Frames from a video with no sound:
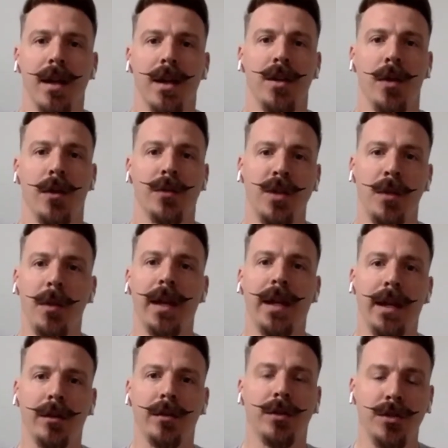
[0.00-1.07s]
if somebody
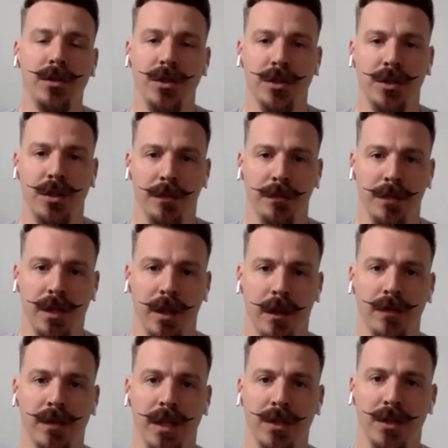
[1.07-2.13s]
introduces
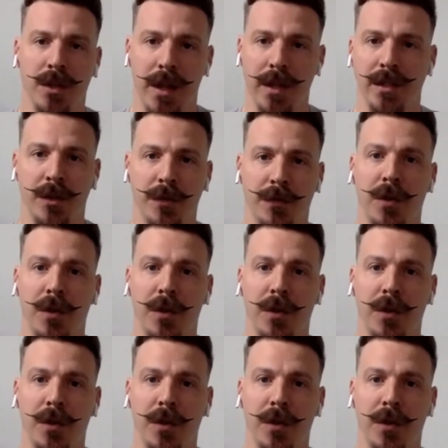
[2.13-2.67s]
themselves as their